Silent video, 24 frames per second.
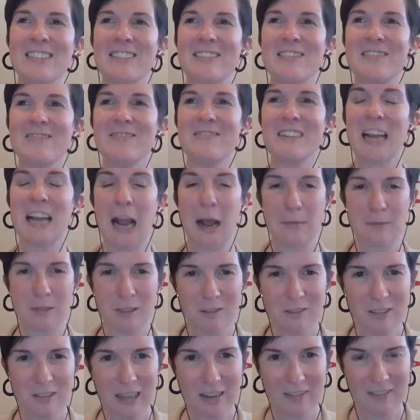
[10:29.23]
we
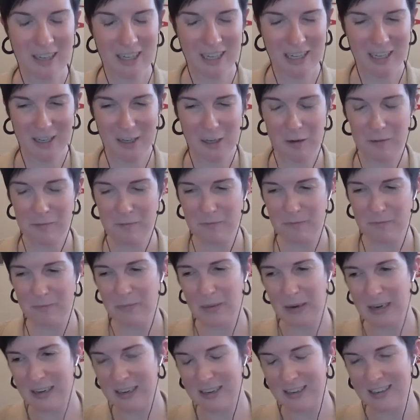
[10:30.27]
absolutely love it here.
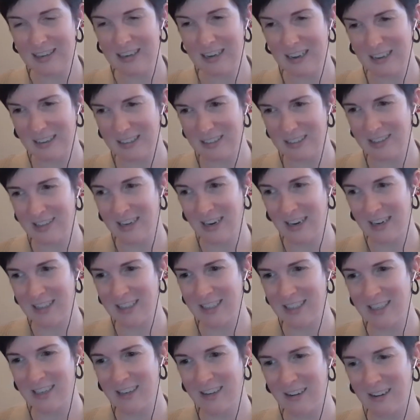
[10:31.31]
But yes, the
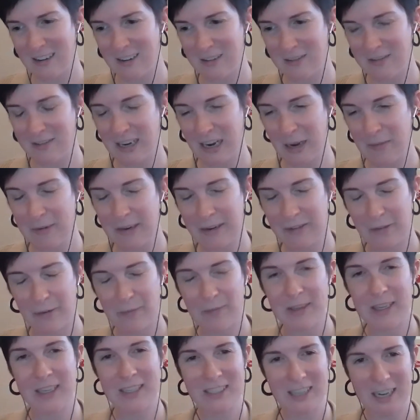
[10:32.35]
idea of coming from
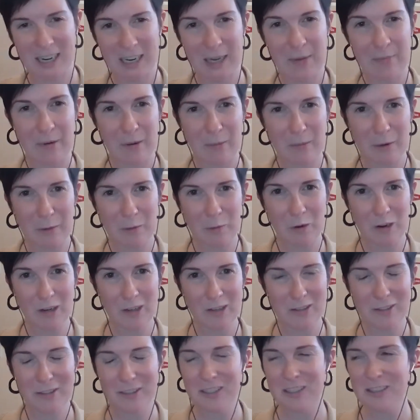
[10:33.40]
the Kentucky bourbon
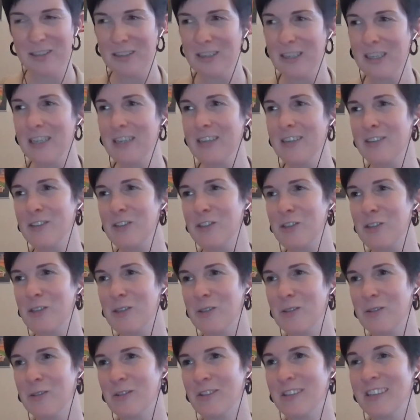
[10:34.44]
world
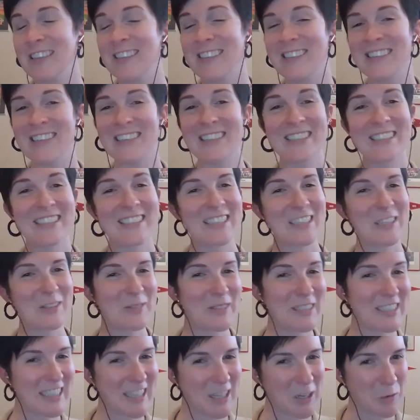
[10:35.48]
to the Tennessee
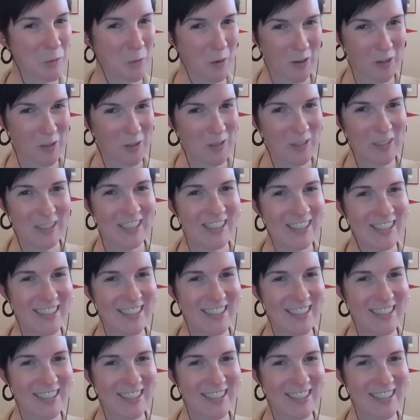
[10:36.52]
whiskey world